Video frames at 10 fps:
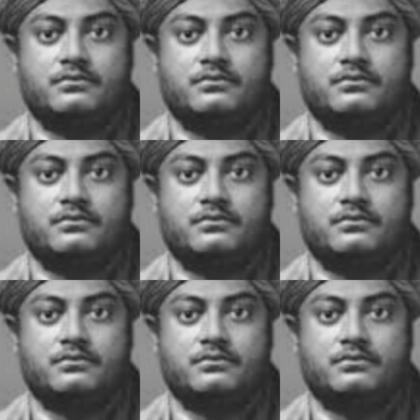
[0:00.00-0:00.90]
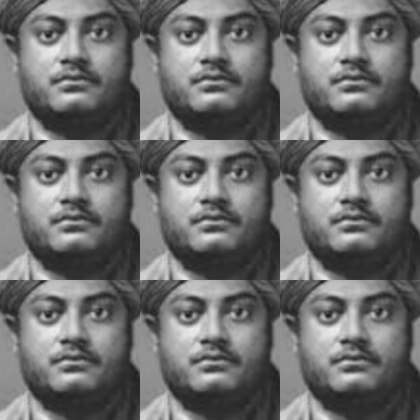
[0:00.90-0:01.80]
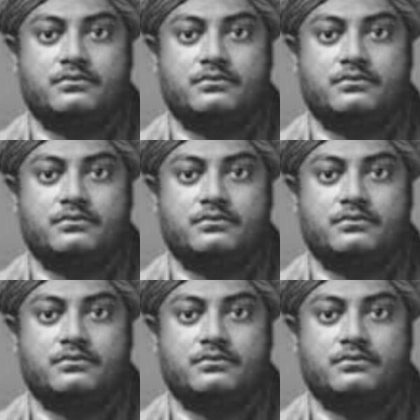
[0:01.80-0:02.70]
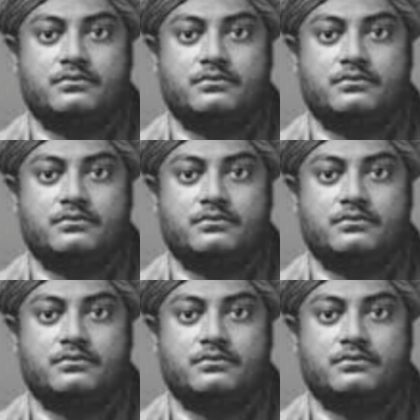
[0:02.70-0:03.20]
(no lip movement)